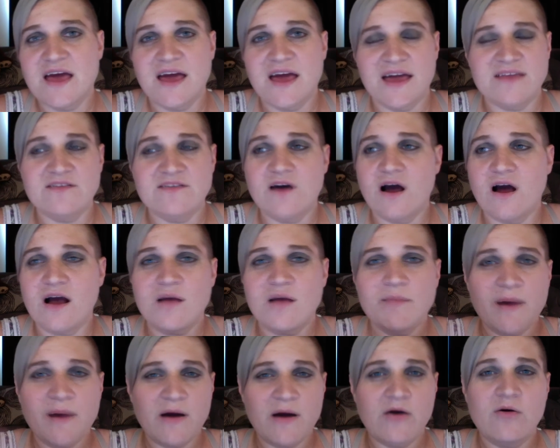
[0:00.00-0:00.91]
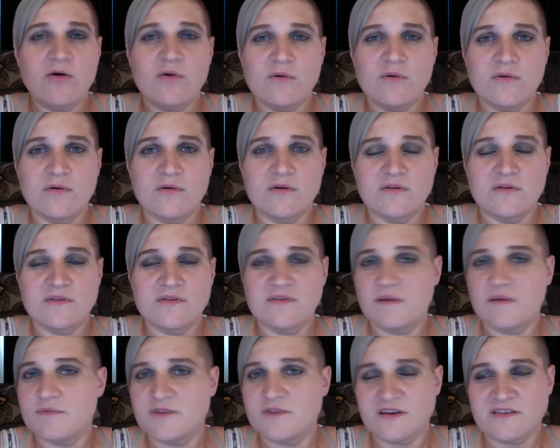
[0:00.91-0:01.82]
and talk about
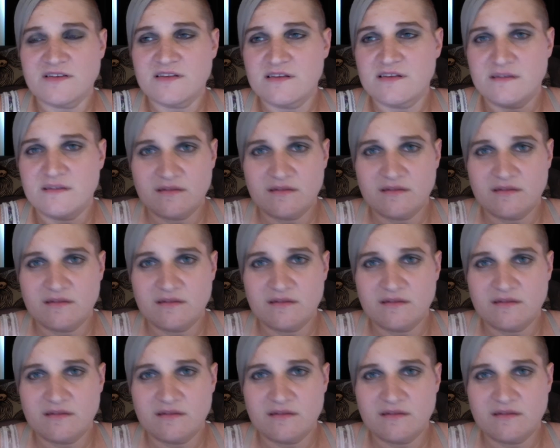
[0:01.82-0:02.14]
subjects